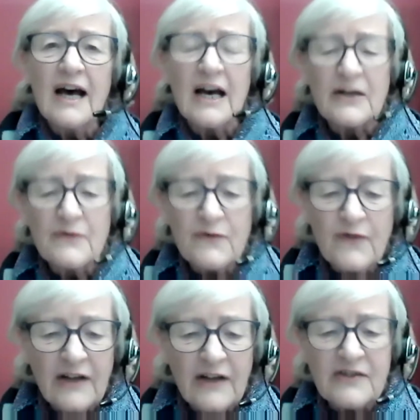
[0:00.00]

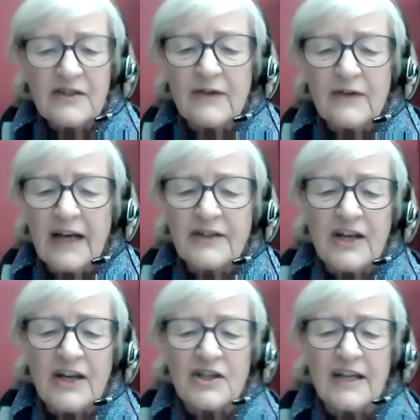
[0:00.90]
advanced
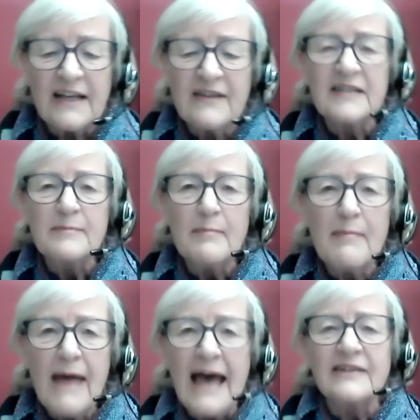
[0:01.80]
civilization, in this
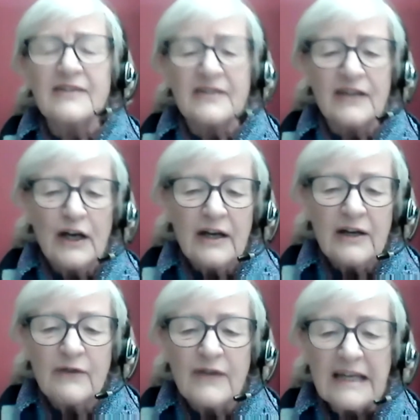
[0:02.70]
mess
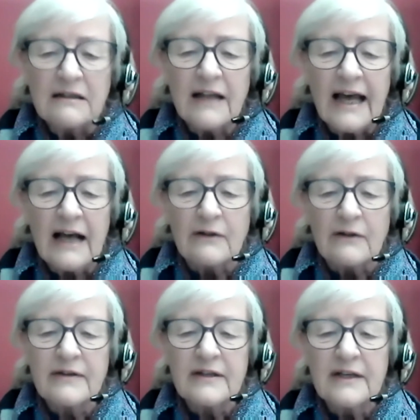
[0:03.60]
of ill
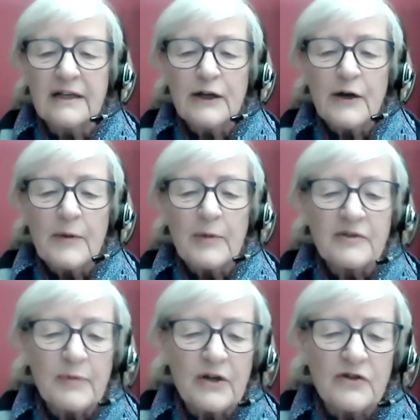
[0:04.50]
health.
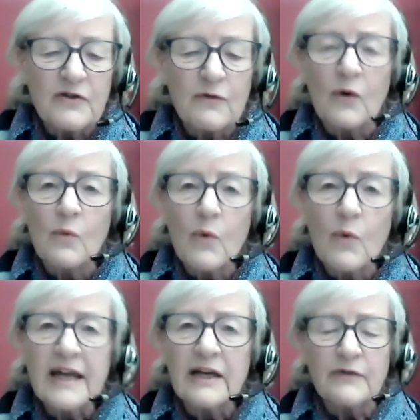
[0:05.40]
That's because of what
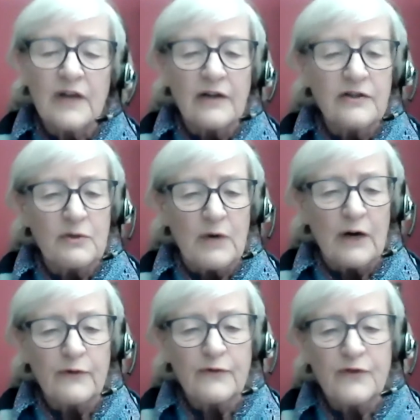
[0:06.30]
we have done to
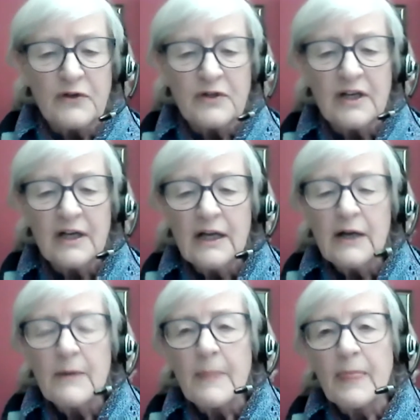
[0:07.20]
our food
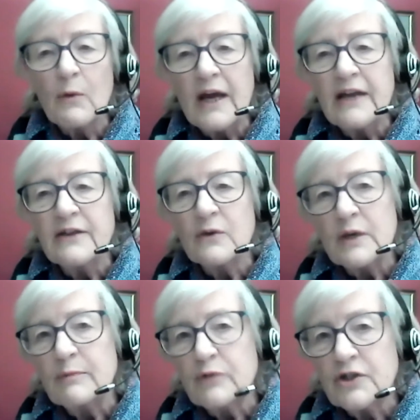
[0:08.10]
and the way that
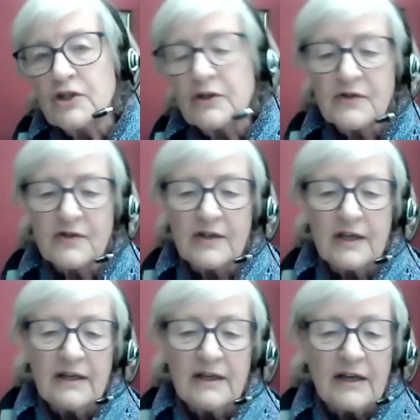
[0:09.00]
we produce
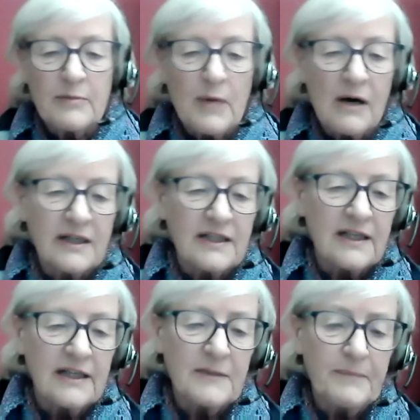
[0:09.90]
and market it.